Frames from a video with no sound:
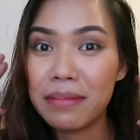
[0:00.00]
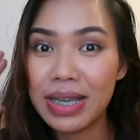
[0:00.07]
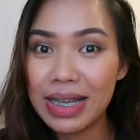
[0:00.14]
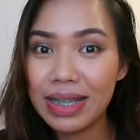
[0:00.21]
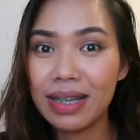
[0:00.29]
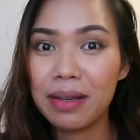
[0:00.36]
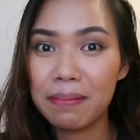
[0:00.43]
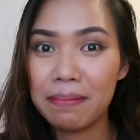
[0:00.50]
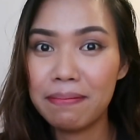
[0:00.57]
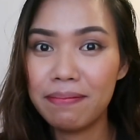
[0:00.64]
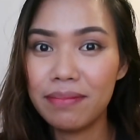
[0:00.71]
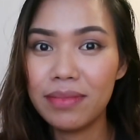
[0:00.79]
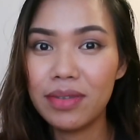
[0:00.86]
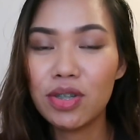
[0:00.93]
these are
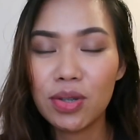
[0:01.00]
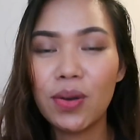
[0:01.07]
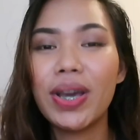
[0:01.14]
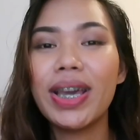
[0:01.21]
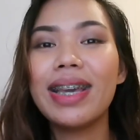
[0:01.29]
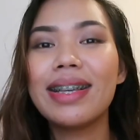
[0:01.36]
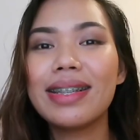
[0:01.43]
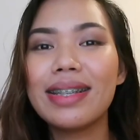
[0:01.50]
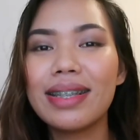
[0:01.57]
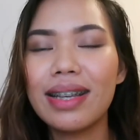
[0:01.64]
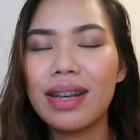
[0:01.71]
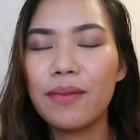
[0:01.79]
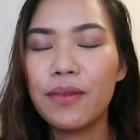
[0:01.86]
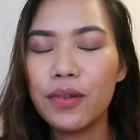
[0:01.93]
scented
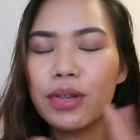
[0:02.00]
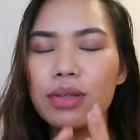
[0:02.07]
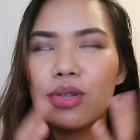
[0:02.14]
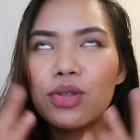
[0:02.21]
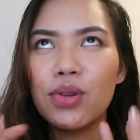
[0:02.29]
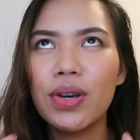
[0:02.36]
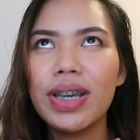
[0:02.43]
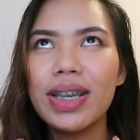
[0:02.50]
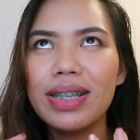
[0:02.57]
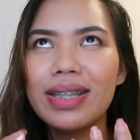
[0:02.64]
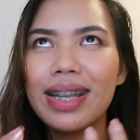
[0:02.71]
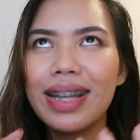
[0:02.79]
soy